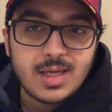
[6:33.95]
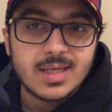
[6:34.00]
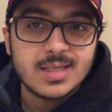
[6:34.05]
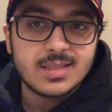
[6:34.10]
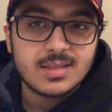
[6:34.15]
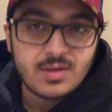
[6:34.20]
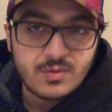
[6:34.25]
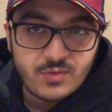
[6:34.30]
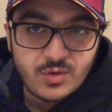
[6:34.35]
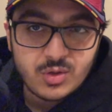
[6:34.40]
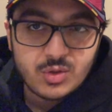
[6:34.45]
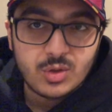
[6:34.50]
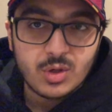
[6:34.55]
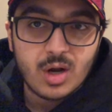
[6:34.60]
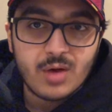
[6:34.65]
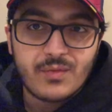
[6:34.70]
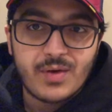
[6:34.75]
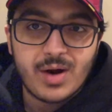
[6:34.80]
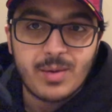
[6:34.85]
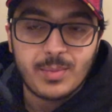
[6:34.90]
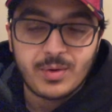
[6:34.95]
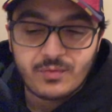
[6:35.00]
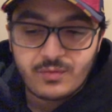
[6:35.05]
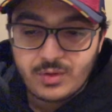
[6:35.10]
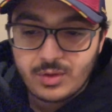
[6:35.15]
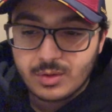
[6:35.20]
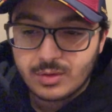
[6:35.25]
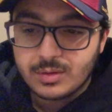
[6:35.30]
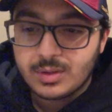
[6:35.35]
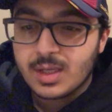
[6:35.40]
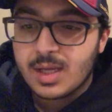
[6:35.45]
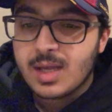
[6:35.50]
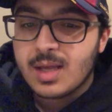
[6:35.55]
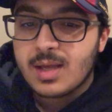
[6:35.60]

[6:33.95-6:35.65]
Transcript: is the future of our midfield.